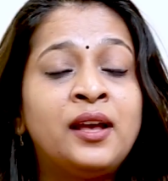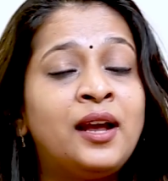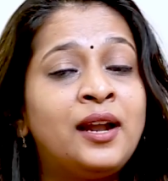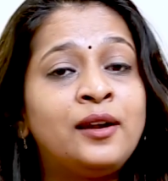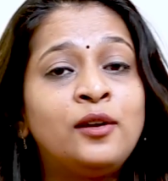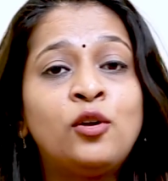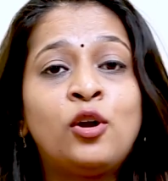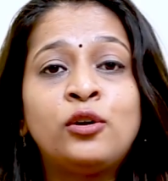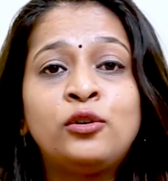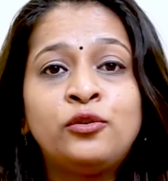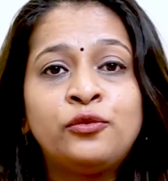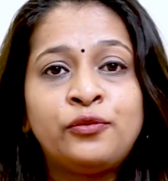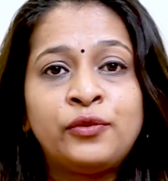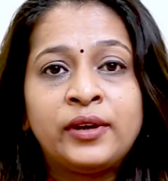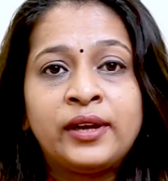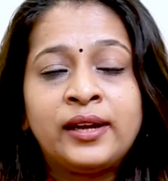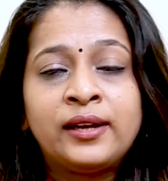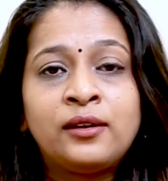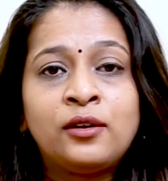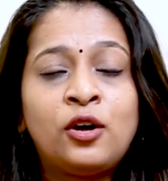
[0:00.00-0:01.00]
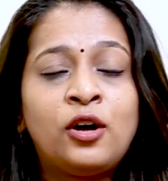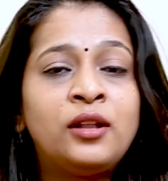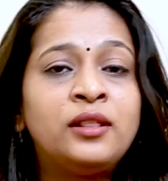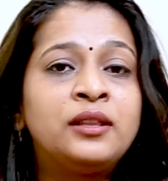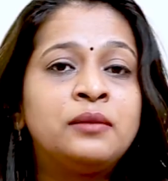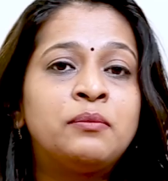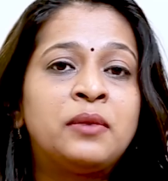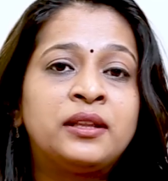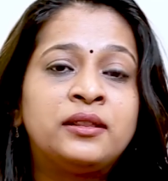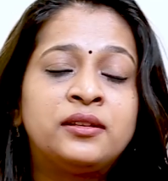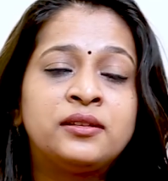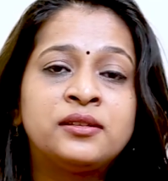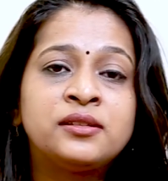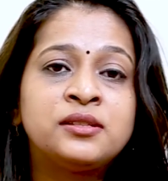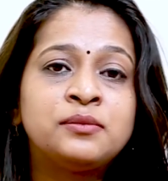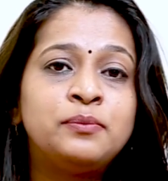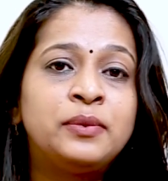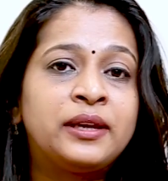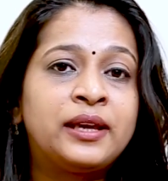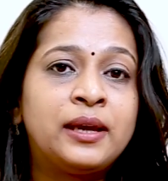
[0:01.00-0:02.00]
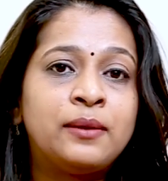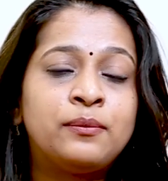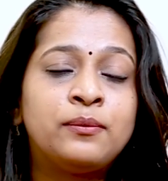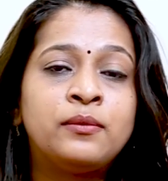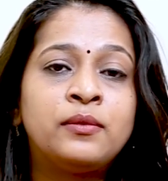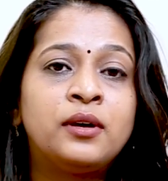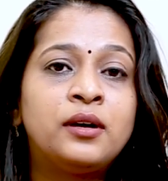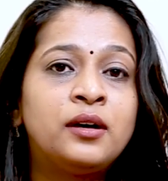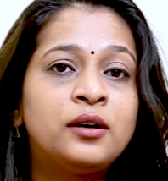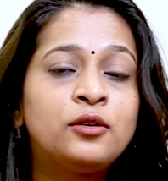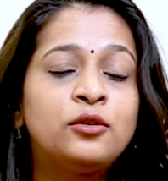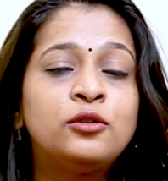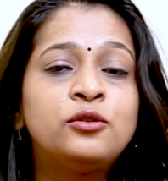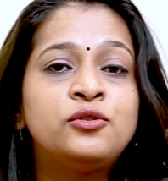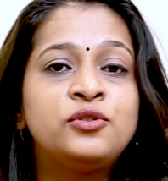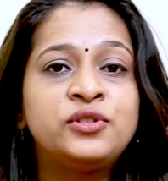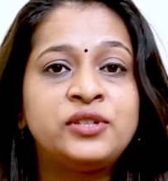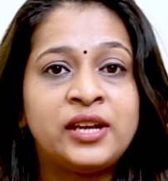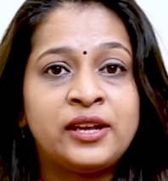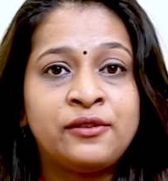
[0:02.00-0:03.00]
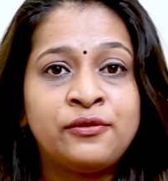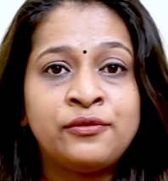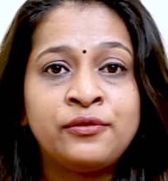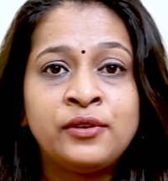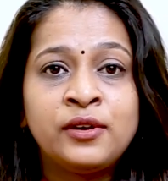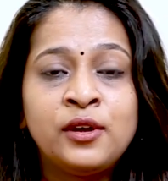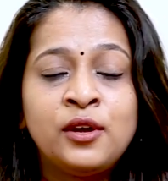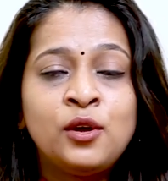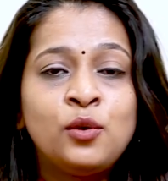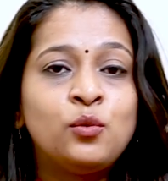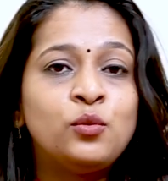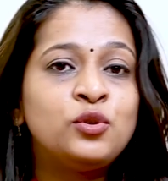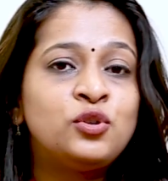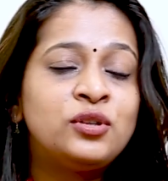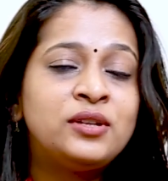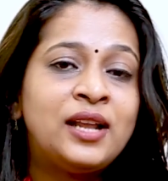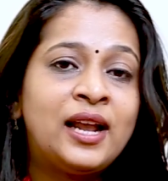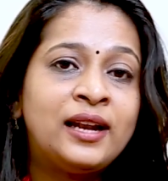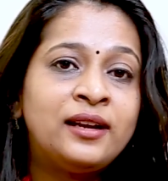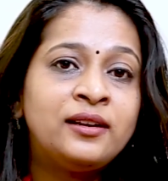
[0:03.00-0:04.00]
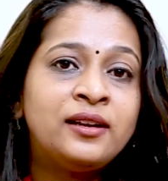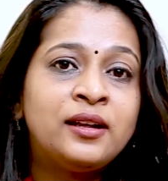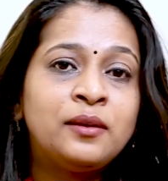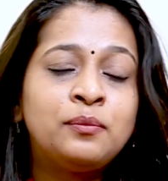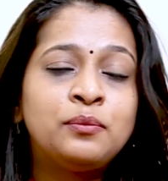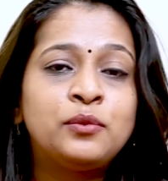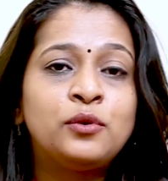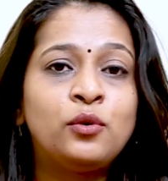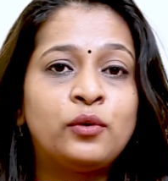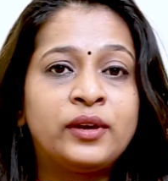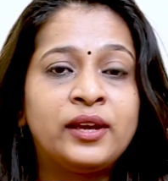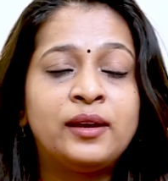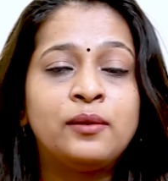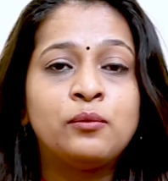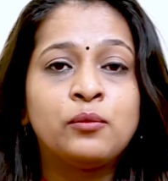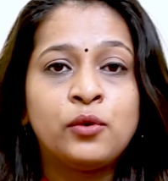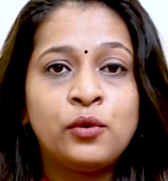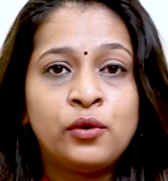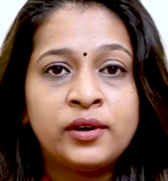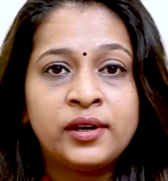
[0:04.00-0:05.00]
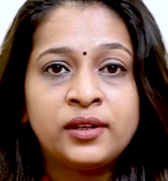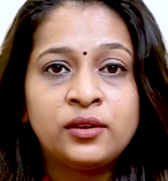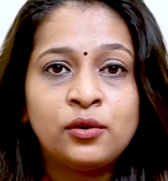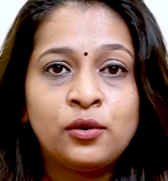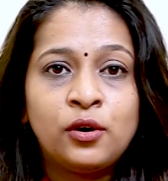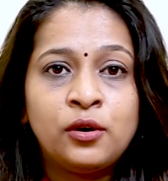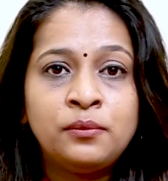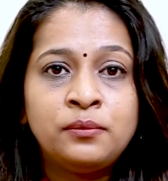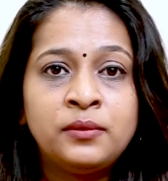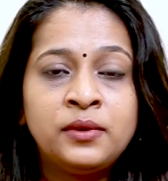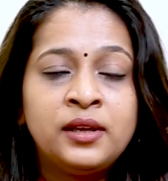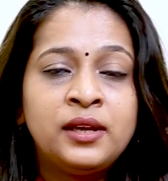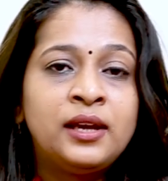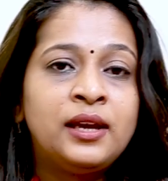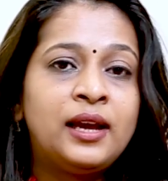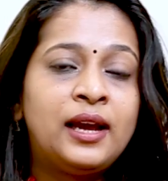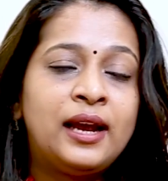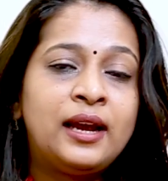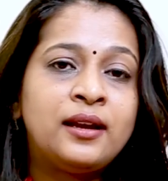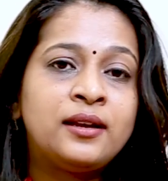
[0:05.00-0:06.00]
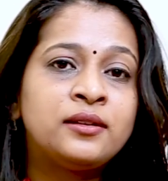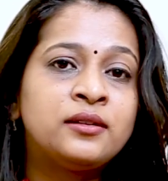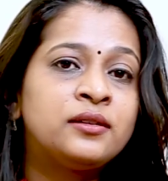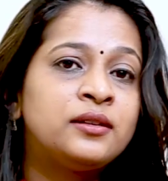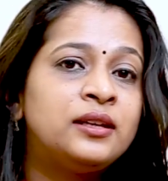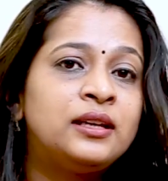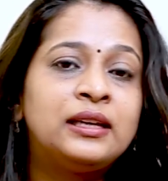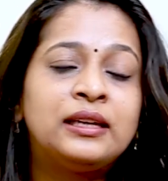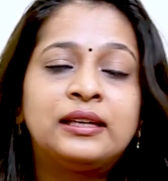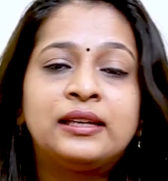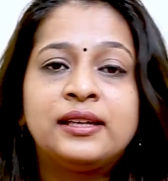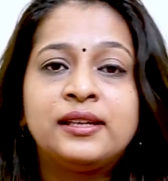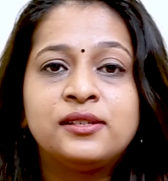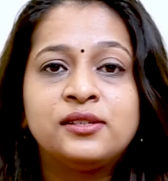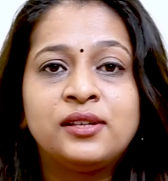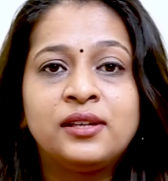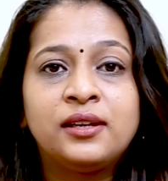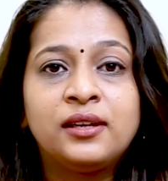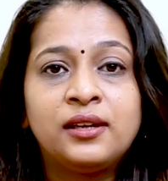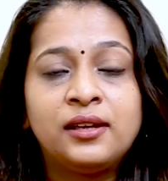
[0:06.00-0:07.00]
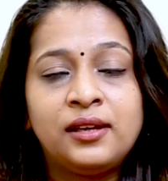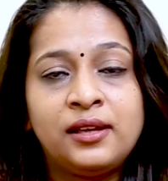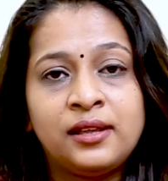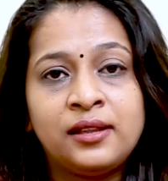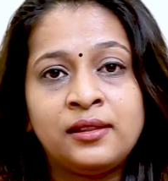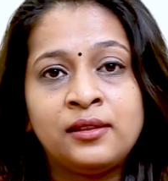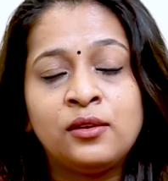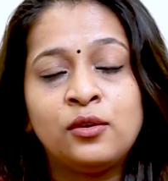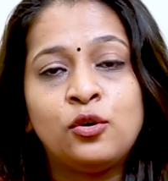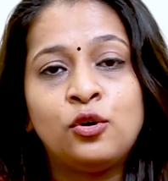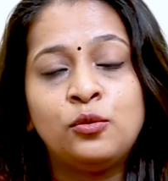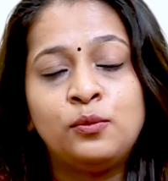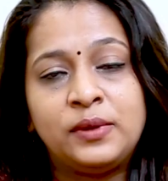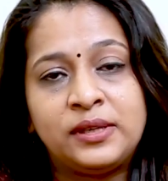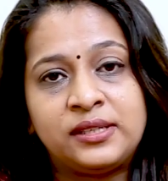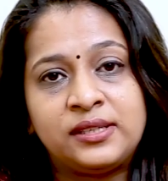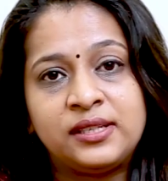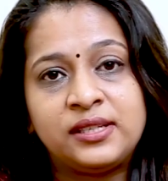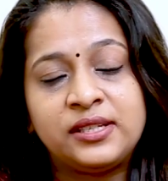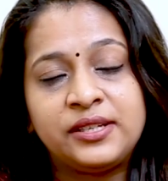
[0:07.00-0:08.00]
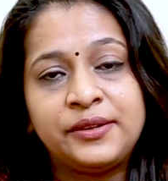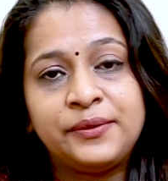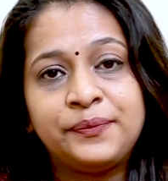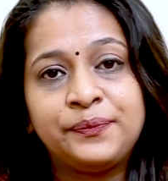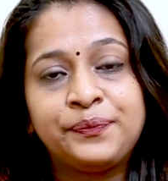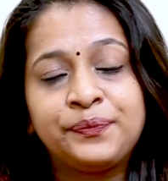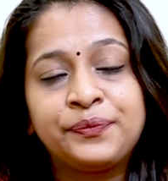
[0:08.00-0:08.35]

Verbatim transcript: And not to forget all the mothers became a good chef which landed up cooking more at home and increasing in obesity.